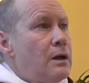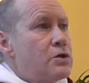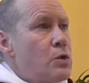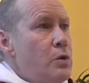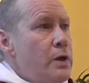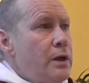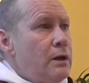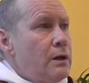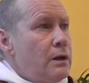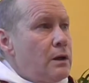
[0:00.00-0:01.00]

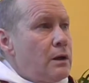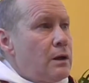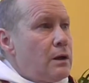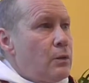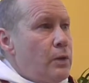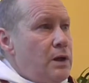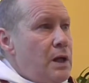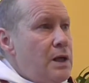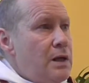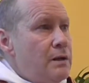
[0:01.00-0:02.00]
Joy we
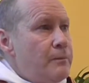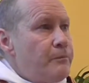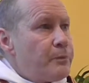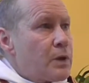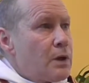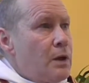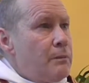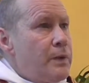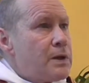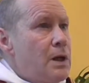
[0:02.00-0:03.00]
need,
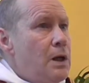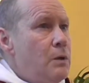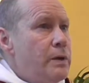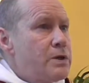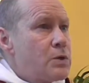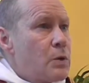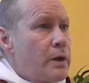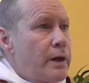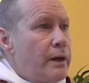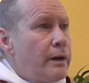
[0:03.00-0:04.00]
but a holy
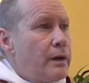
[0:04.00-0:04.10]
joy.